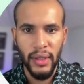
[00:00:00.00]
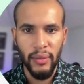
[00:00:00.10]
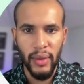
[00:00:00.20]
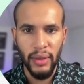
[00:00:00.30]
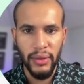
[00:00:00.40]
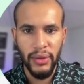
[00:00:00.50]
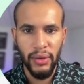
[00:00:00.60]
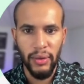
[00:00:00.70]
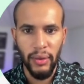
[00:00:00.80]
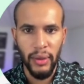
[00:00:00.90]
middle
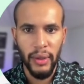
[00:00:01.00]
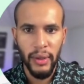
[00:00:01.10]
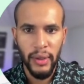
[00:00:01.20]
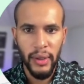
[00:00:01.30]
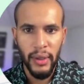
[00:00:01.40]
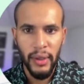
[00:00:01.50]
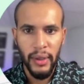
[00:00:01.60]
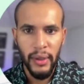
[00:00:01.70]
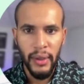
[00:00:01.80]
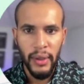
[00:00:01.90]
school
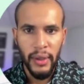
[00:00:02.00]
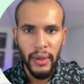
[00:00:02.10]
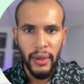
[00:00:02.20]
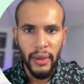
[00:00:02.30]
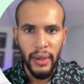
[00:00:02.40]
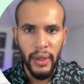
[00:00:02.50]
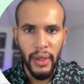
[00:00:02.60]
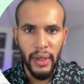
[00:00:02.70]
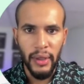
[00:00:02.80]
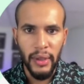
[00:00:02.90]

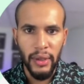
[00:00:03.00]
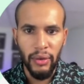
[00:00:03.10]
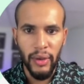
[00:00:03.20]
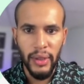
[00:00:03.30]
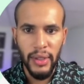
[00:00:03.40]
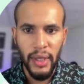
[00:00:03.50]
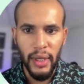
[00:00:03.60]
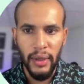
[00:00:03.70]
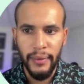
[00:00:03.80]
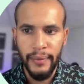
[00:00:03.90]
here in the north
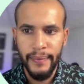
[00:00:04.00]
end.